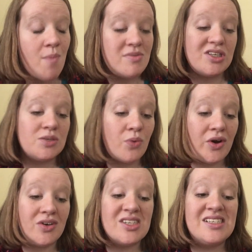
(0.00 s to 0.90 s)
Mrs.
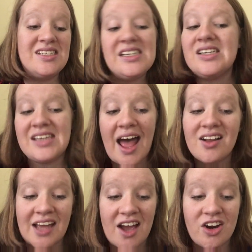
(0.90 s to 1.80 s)
Boyle still yelled
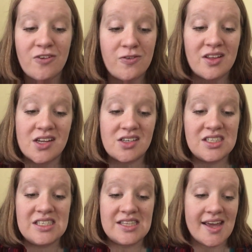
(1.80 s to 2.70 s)
at her for the
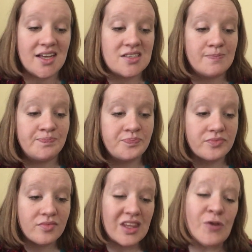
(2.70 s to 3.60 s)
littlest things.
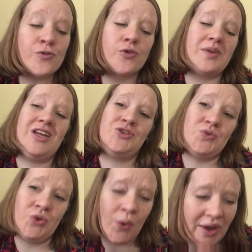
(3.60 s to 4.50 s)
For being too
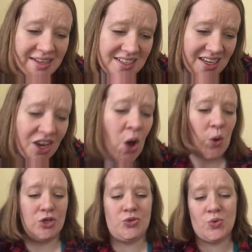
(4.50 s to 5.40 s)
noisy,
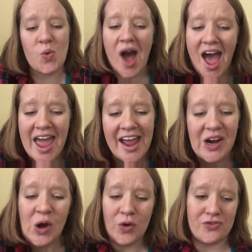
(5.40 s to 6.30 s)
or too quiet,
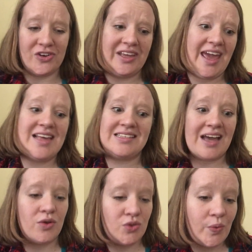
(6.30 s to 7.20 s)
or for gazing
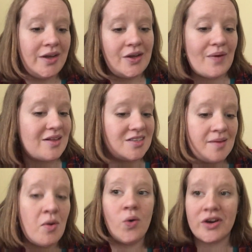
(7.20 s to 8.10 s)
out the window at
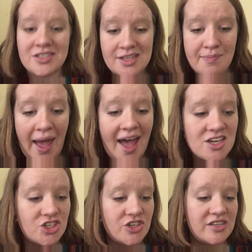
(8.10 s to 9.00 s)
some horse in the
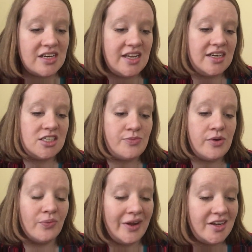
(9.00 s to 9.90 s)
pasture that needed to be
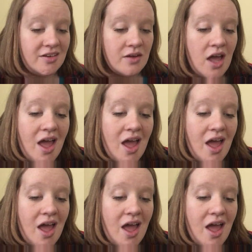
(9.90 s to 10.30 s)
ridden.